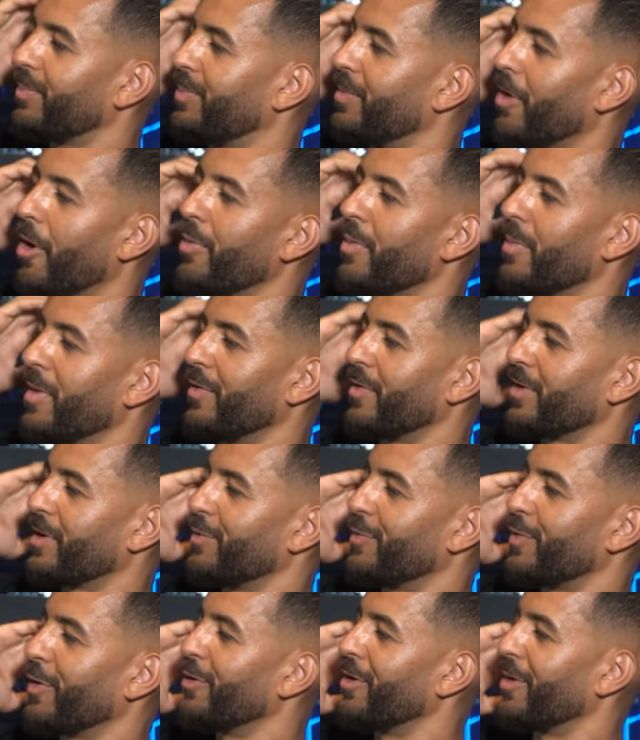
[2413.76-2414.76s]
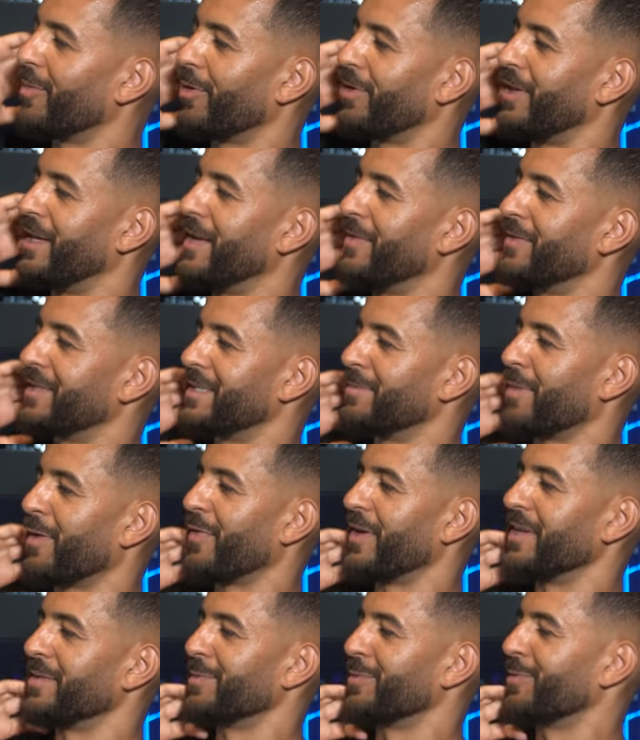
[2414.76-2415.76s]
opened my fucking phone up, bro. They never seen my
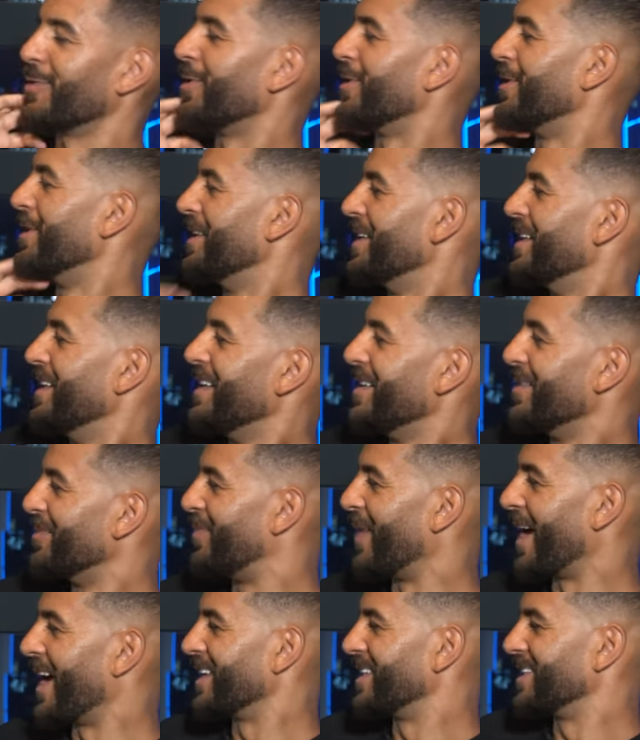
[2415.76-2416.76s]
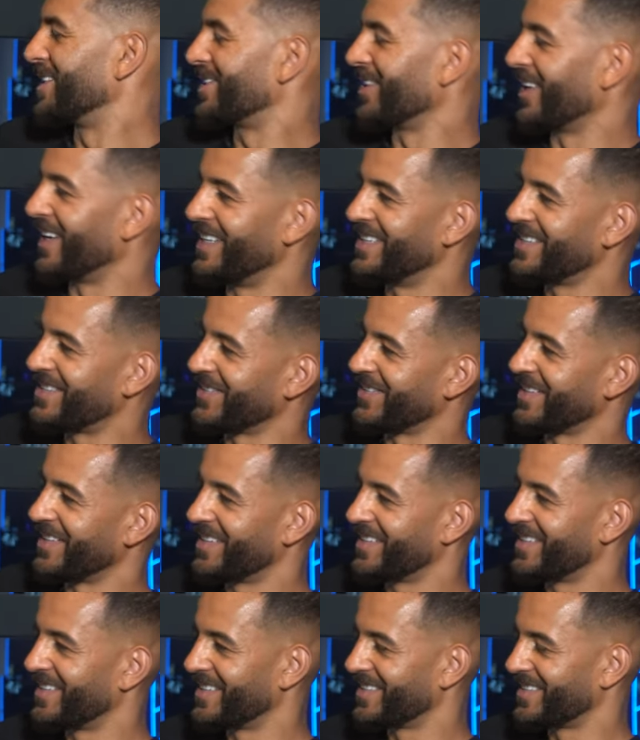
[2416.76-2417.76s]
face before. Bang, just straight into
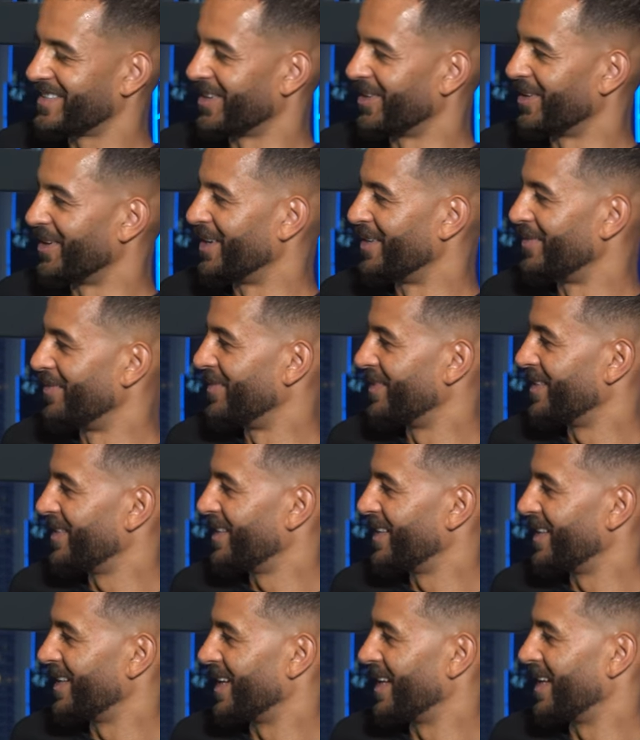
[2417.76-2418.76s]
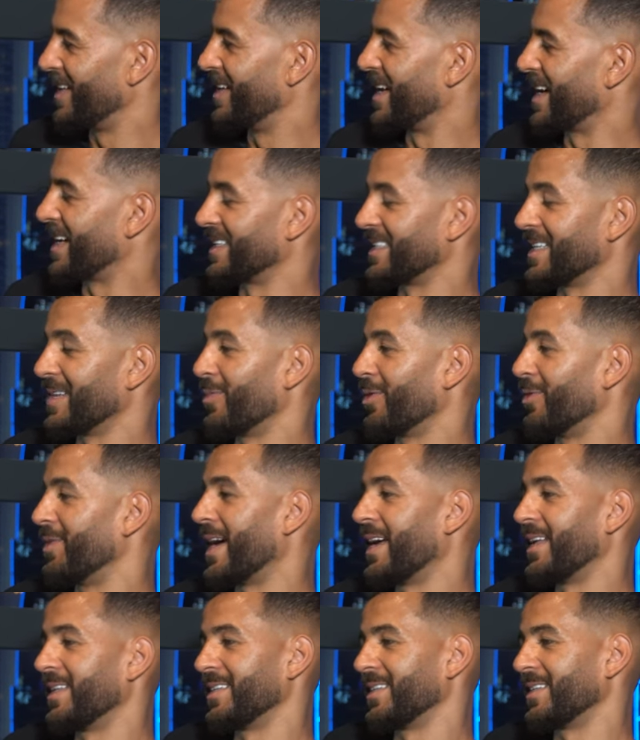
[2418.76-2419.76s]
it. So like I said, bro,
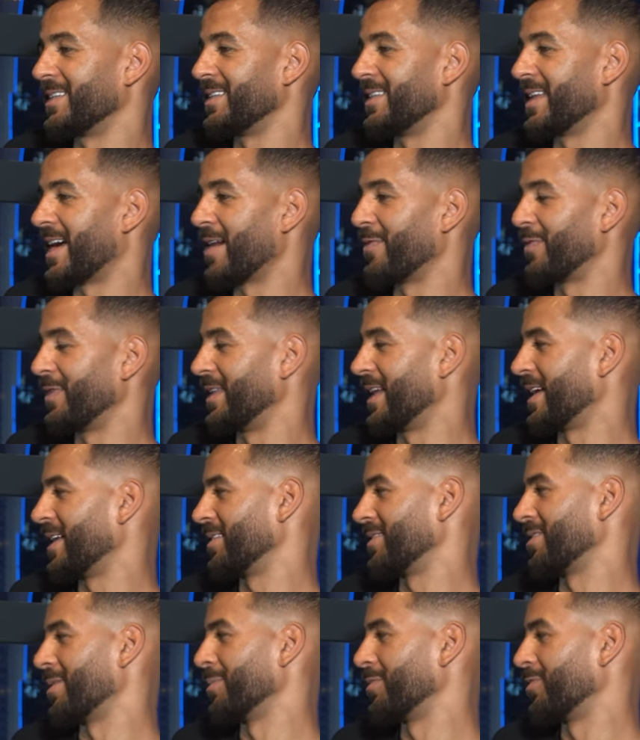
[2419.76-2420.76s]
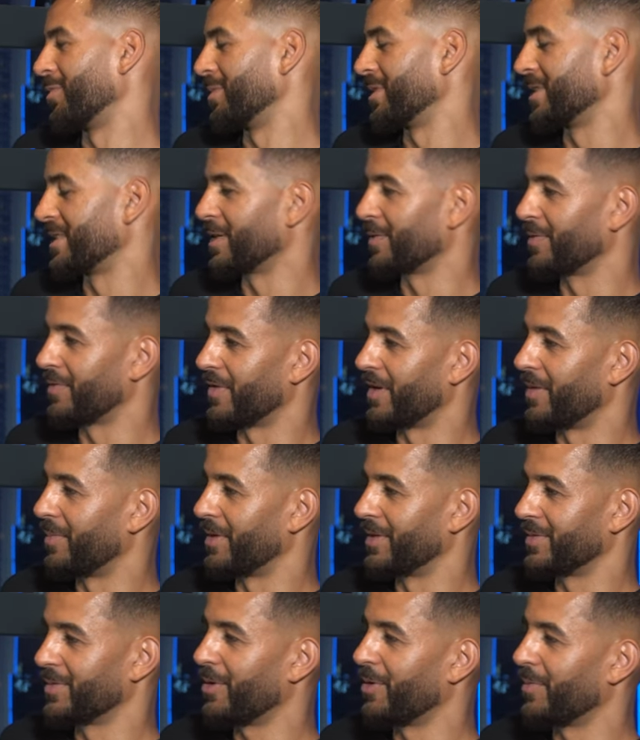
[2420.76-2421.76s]
that just, that, I think that comes from just
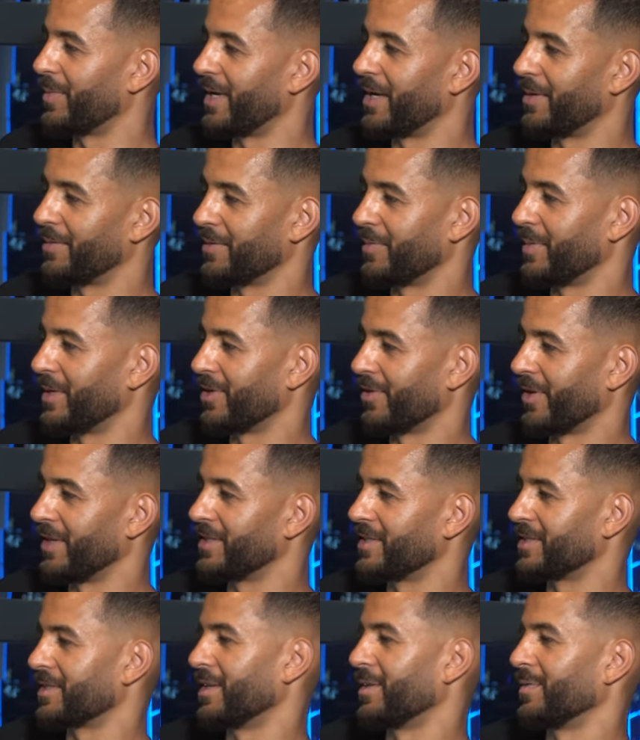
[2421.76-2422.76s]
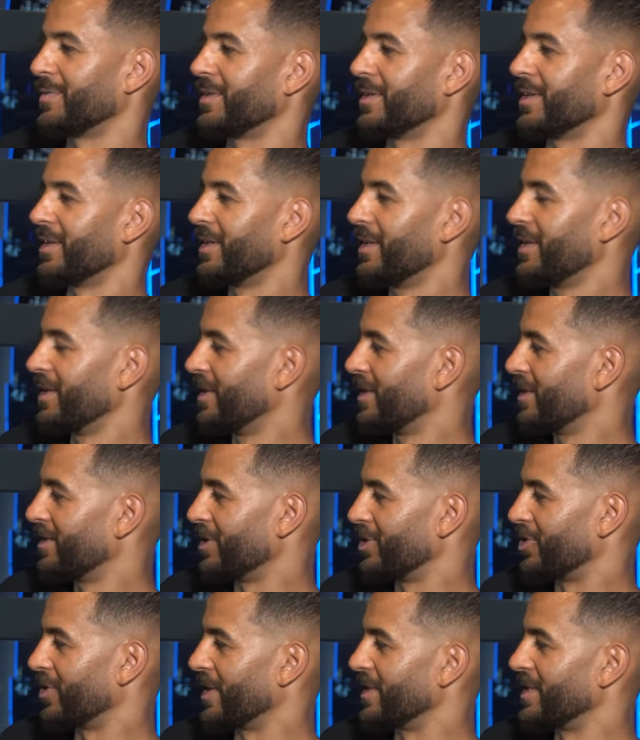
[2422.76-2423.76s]
self-development as well. Being able to be courageous enough to
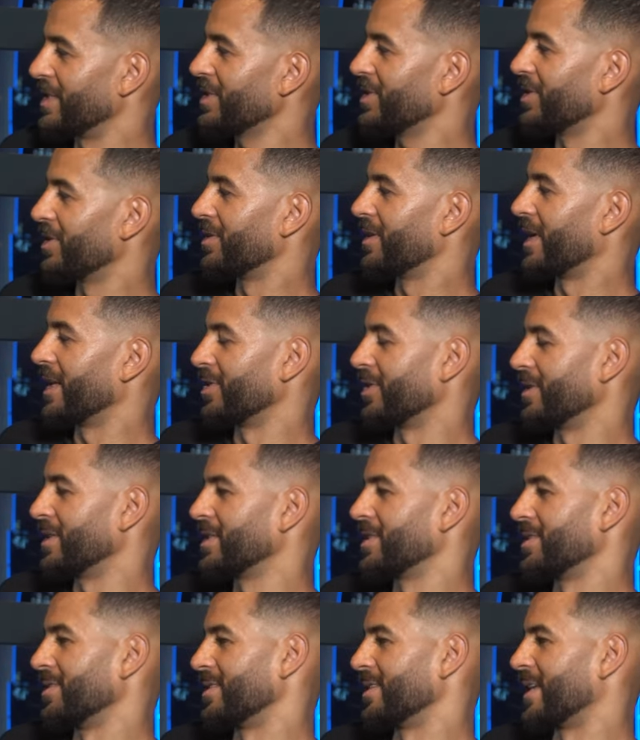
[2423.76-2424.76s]
transition. Like transition's